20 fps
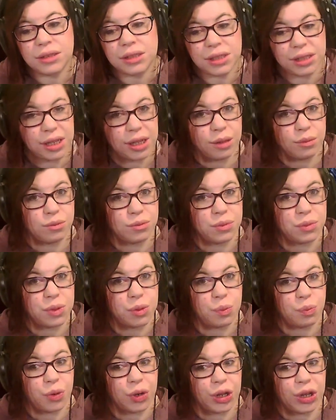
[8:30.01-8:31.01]

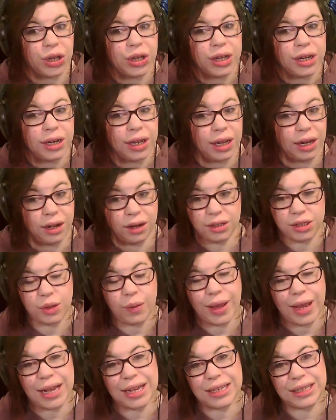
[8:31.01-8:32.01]
Seems pretty good. It
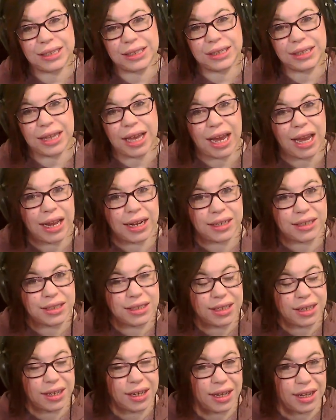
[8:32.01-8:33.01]
also has that,